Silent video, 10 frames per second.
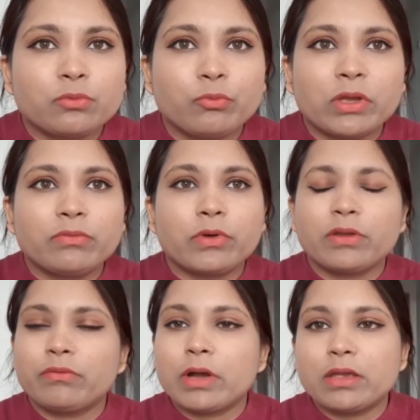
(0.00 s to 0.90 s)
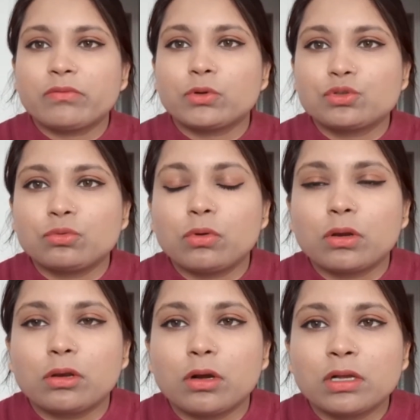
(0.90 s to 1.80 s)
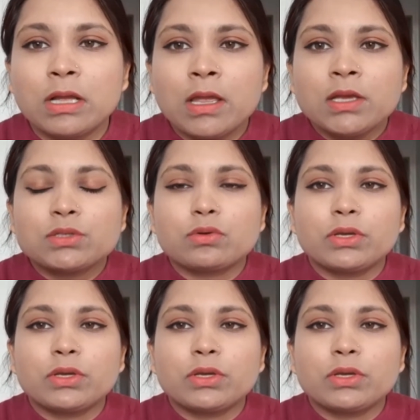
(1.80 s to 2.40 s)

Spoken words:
1:45 or 2 o'clock. So it